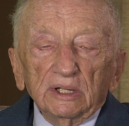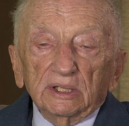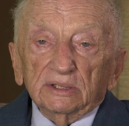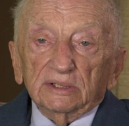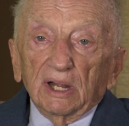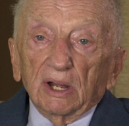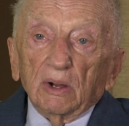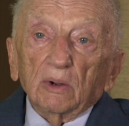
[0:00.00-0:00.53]

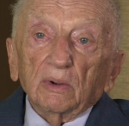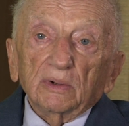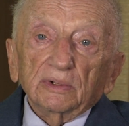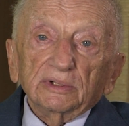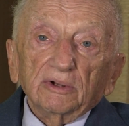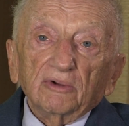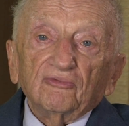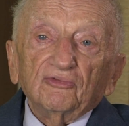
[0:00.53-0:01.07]
Now,
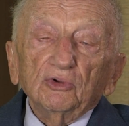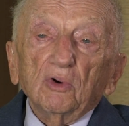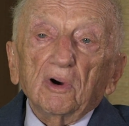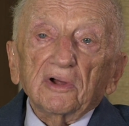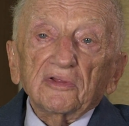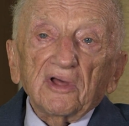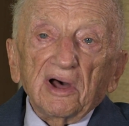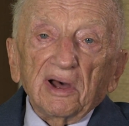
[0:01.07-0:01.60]
a few
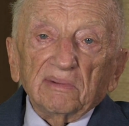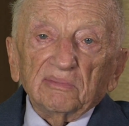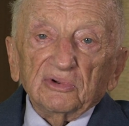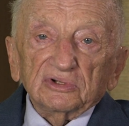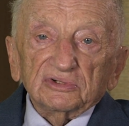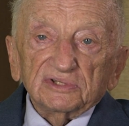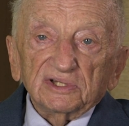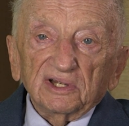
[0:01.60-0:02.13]
other
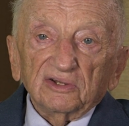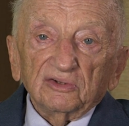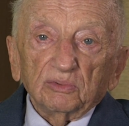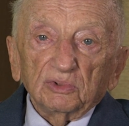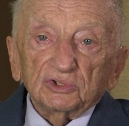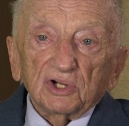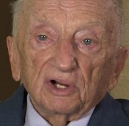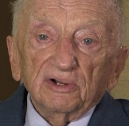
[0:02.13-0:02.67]
obvious things
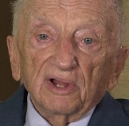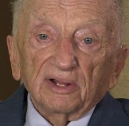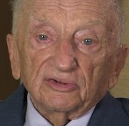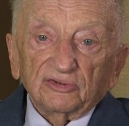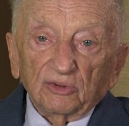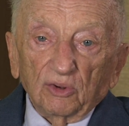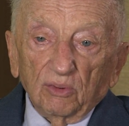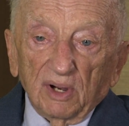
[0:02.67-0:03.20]
which are not
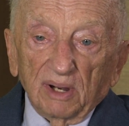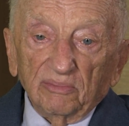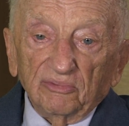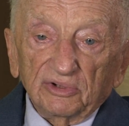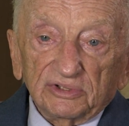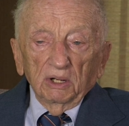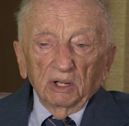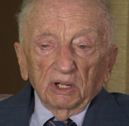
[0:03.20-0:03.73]
so
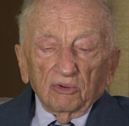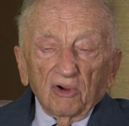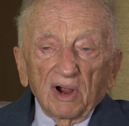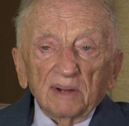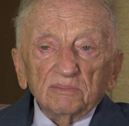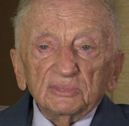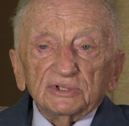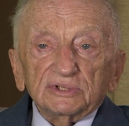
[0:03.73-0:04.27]
obvious.
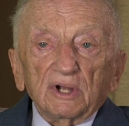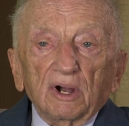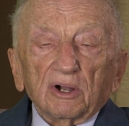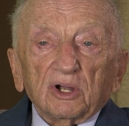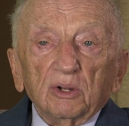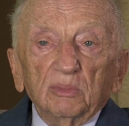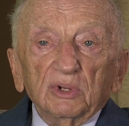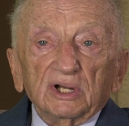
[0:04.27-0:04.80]
Crimes are
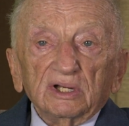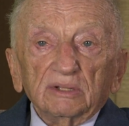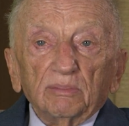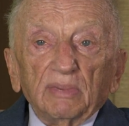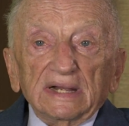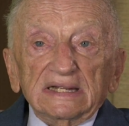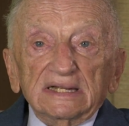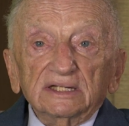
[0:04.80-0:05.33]
committed
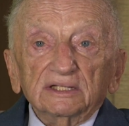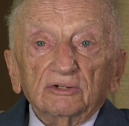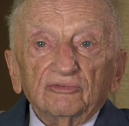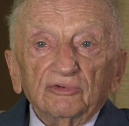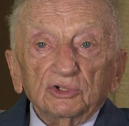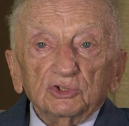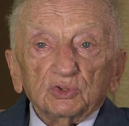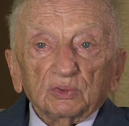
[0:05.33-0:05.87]
by
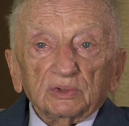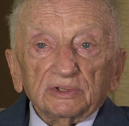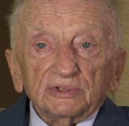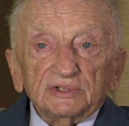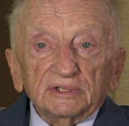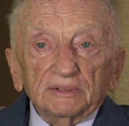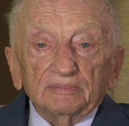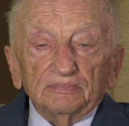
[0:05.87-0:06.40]

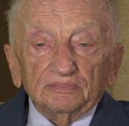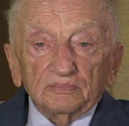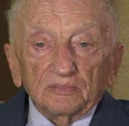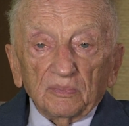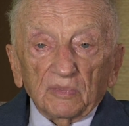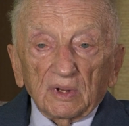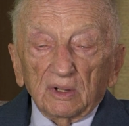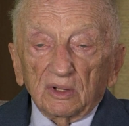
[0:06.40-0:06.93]
individuals.
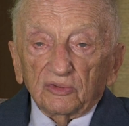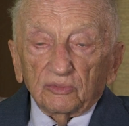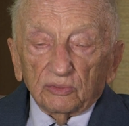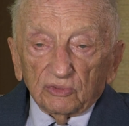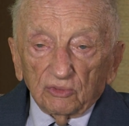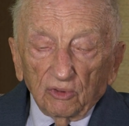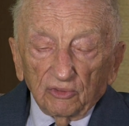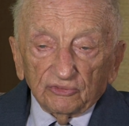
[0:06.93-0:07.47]
This was
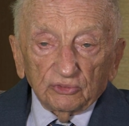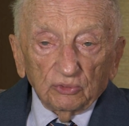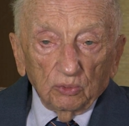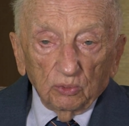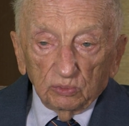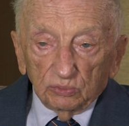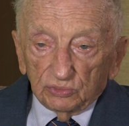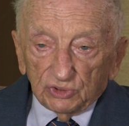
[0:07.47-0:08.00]

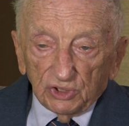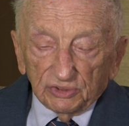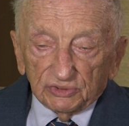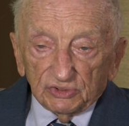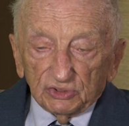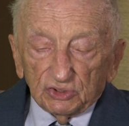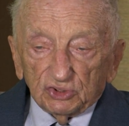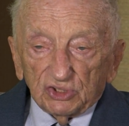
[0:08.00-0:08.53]
also
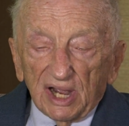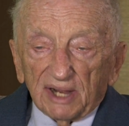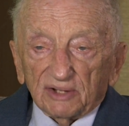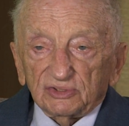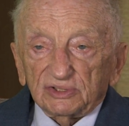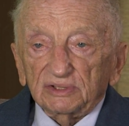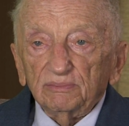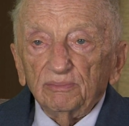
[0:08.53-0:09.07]
Justice
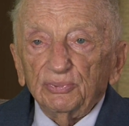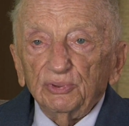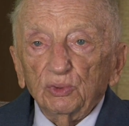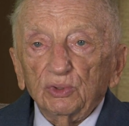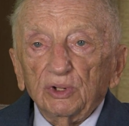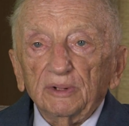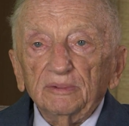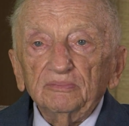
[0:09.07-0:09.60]
Jackson, pure.